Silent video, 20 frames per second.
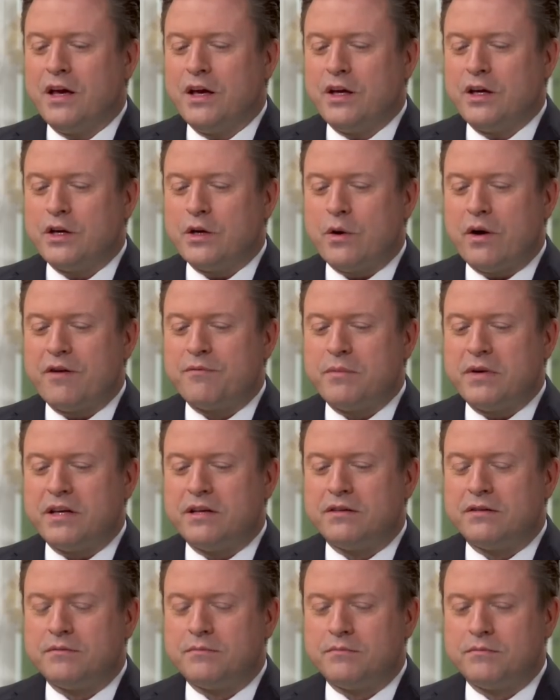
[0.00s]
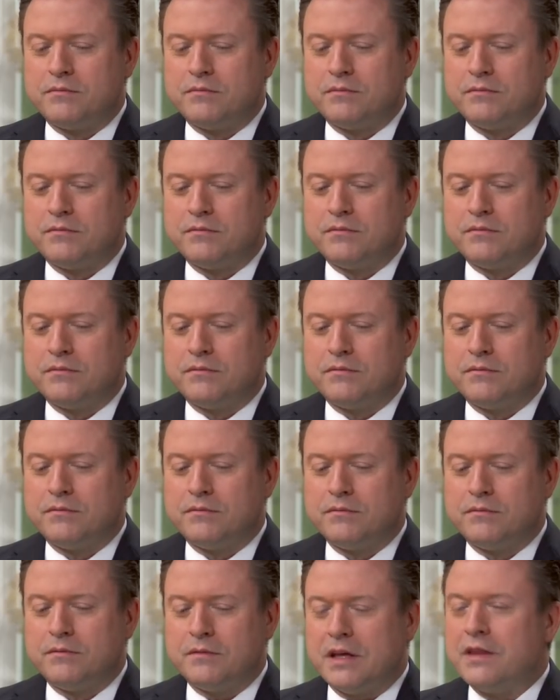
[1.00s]
You know, I've been
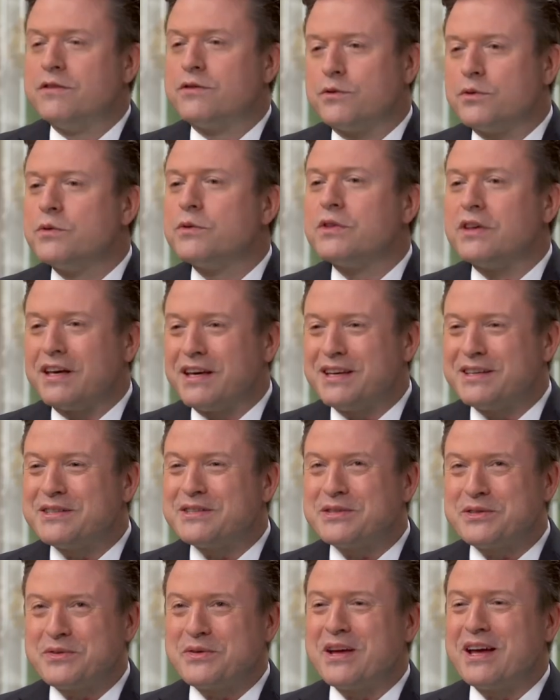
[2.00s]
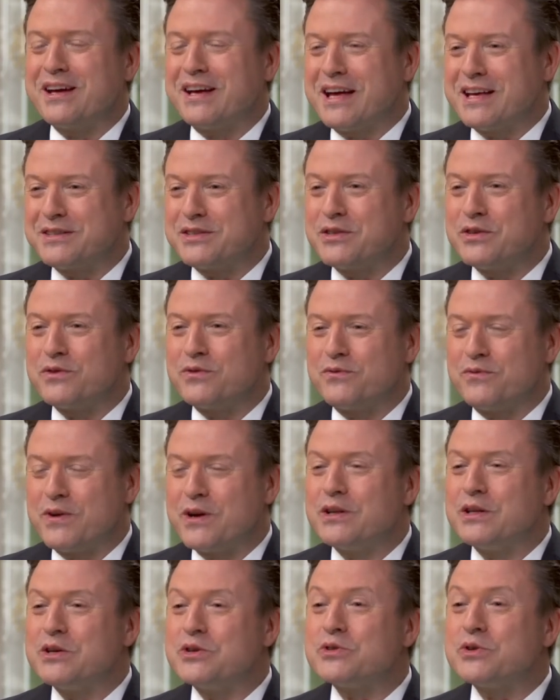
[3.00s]
in through the history, I guess the
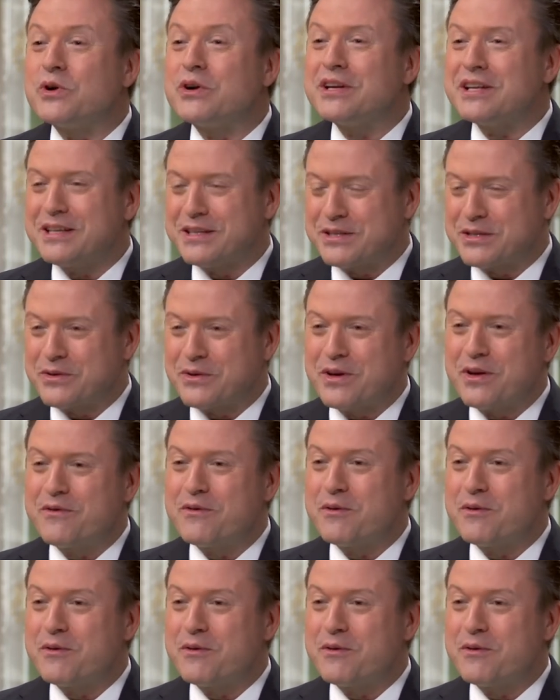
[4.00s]
fairly short history of